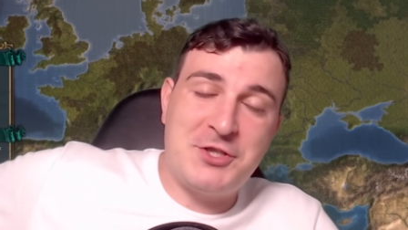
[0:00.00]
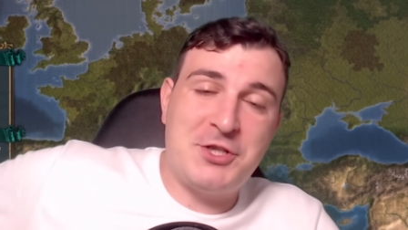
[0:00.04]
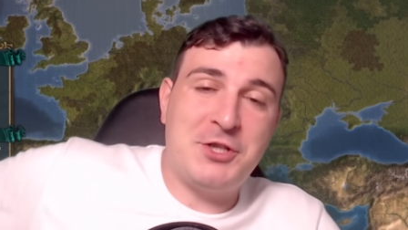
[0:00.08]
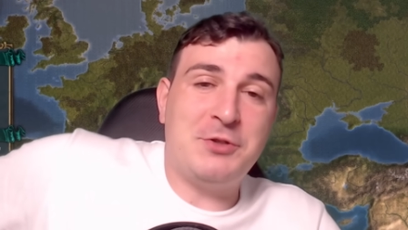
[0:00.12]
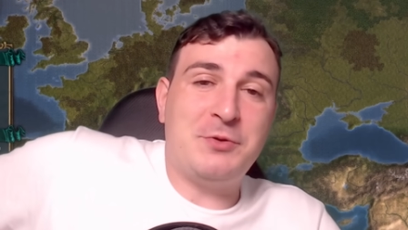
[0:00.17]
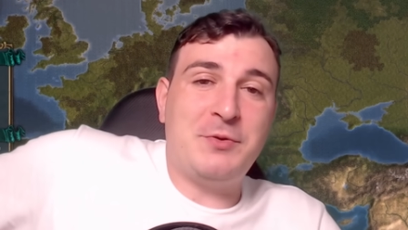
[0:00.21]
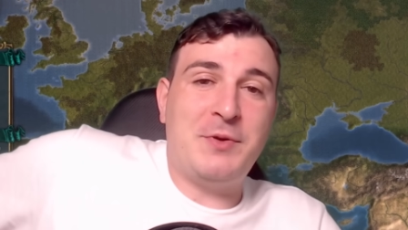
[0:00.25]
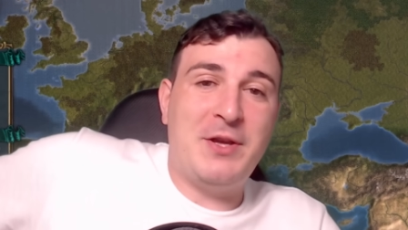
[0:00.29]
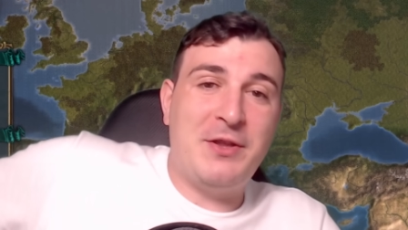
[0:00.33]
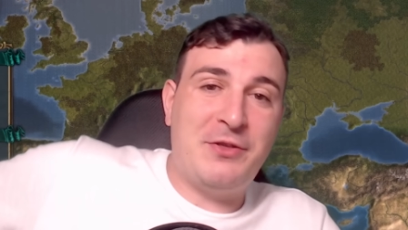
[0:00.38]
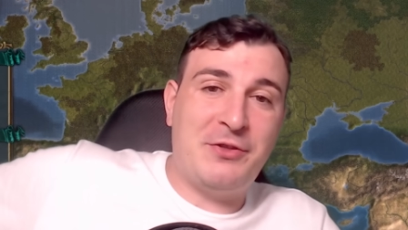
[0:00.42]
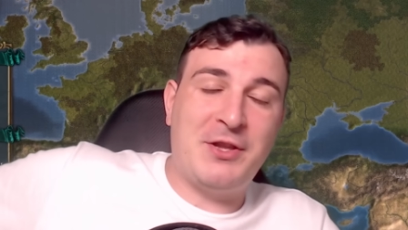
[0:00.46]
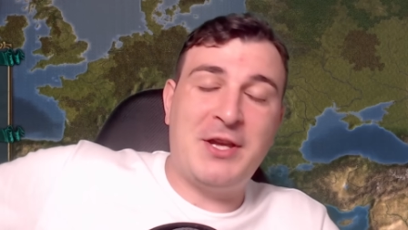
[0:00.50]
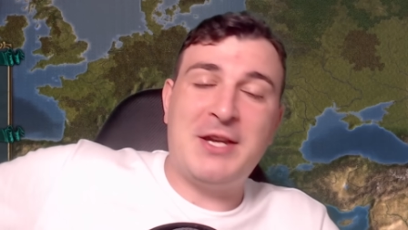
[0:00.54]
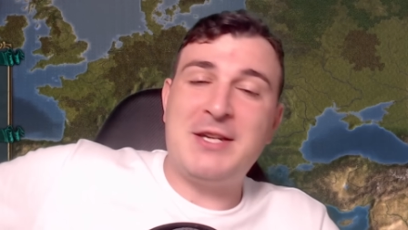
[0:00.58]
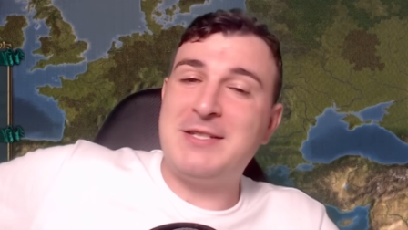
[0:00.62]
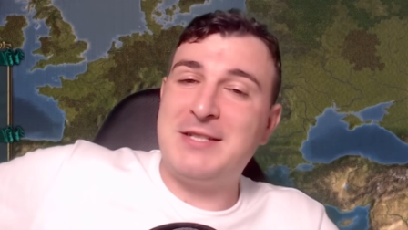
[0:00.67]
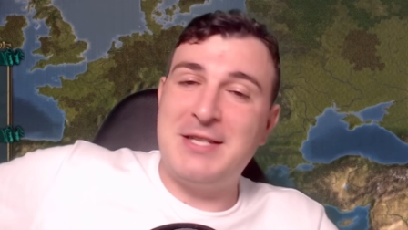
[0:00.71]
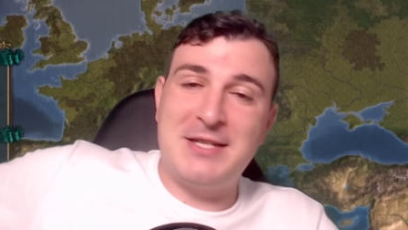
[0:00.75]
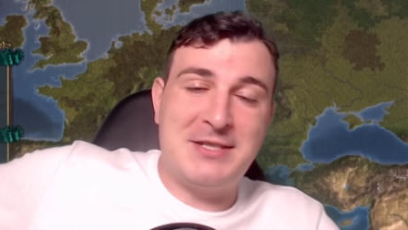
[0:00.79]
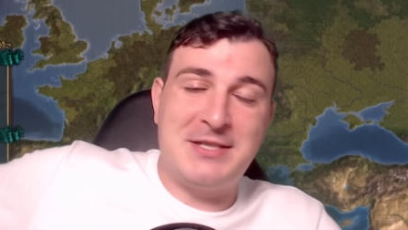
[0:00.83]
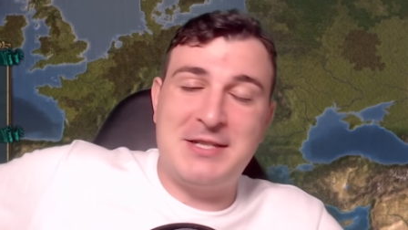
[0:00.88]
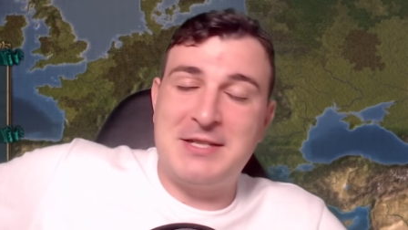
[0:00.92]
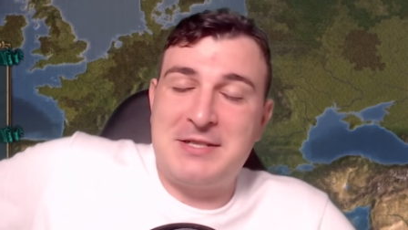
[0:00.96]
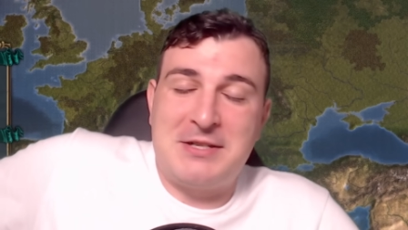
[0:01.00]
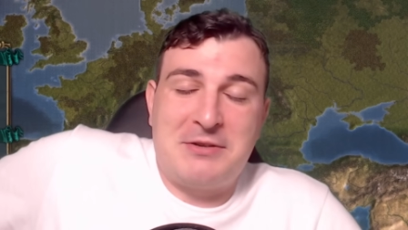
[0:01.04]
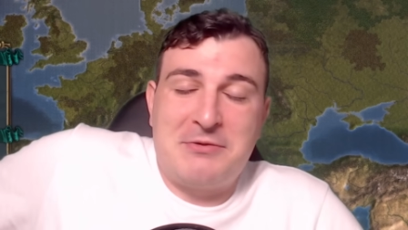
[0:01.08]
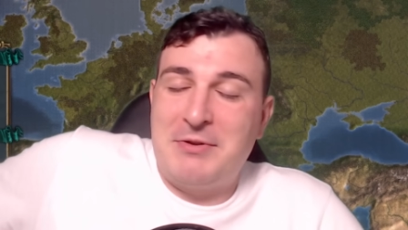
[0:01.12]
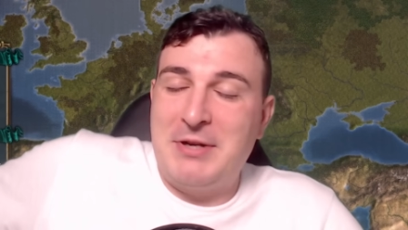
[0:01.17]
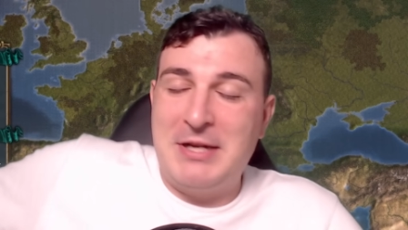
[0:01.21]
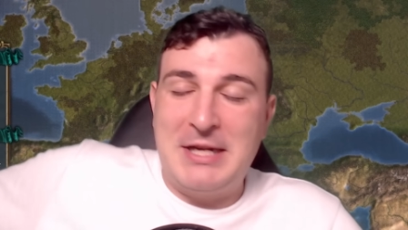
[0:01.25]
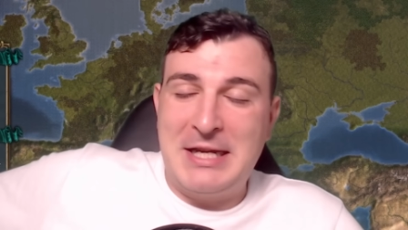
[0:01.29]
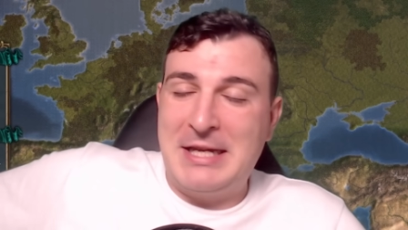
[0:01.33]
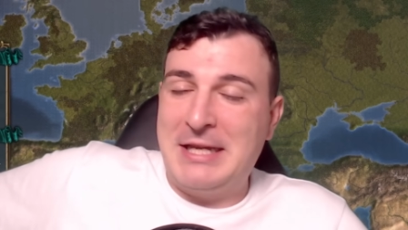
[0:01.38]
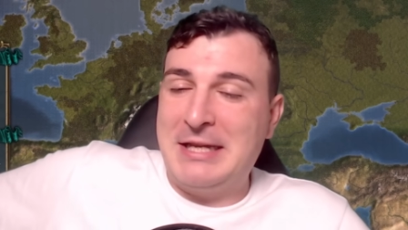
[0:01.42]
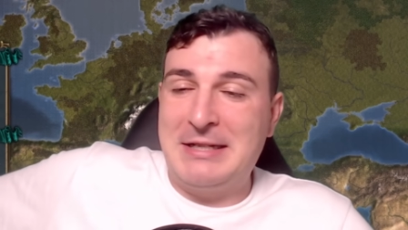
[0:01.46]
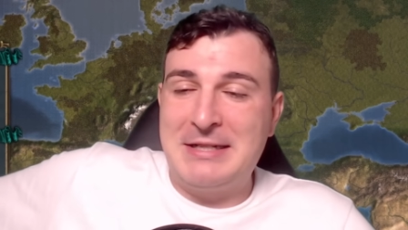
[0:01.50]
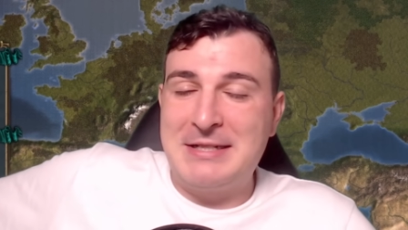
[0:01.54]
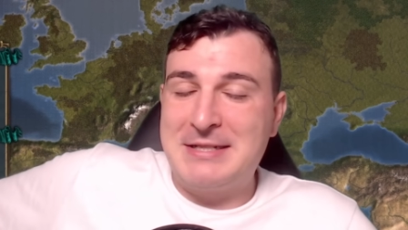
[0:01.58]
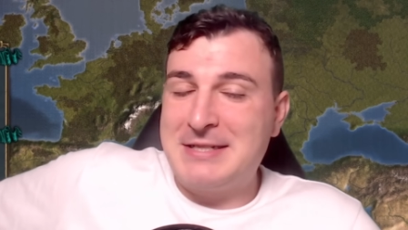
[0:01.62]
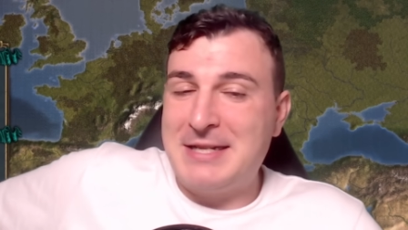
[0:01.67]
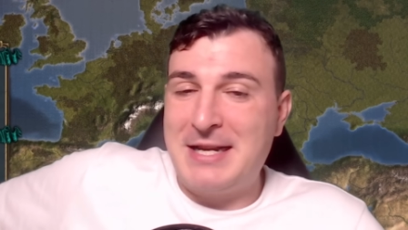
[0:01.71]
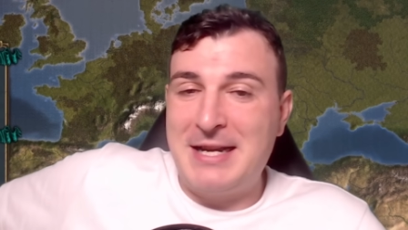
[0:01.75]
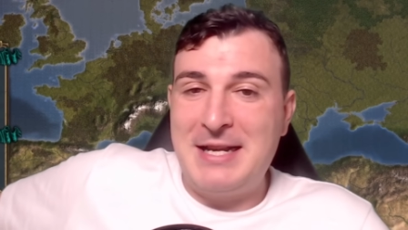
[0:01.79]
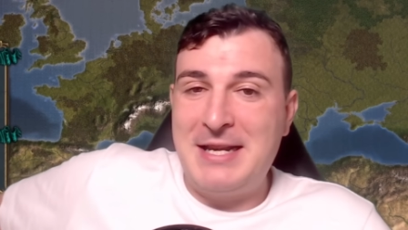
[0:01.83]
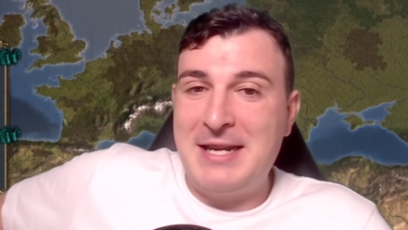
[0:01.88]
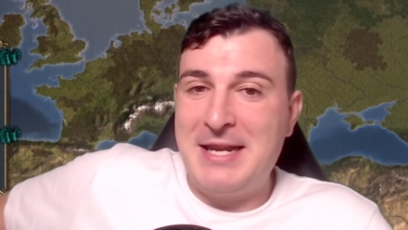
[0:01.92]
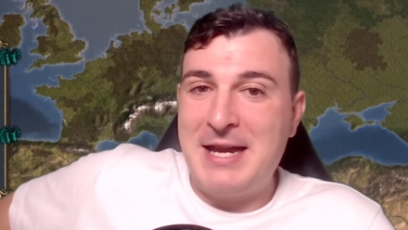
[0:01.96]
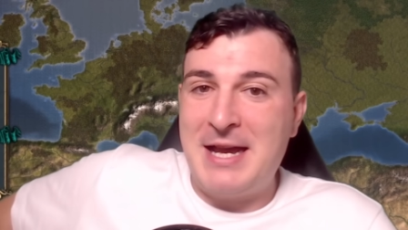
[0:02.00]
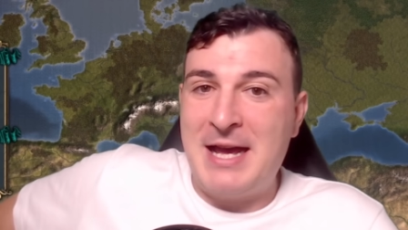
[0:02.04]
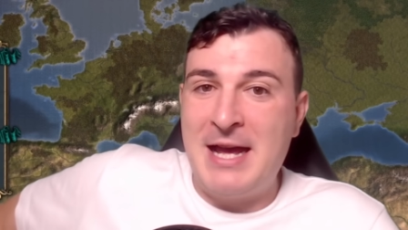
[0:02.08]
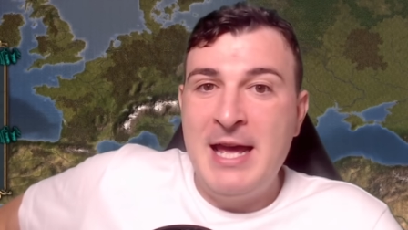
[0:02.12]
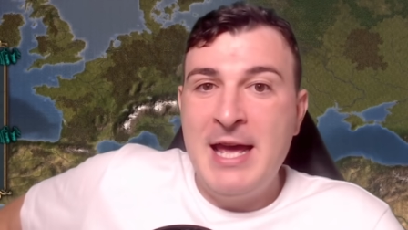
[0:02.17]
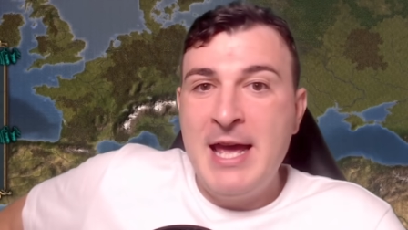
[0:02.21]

Chewy, thinks this is a ridiculous idea.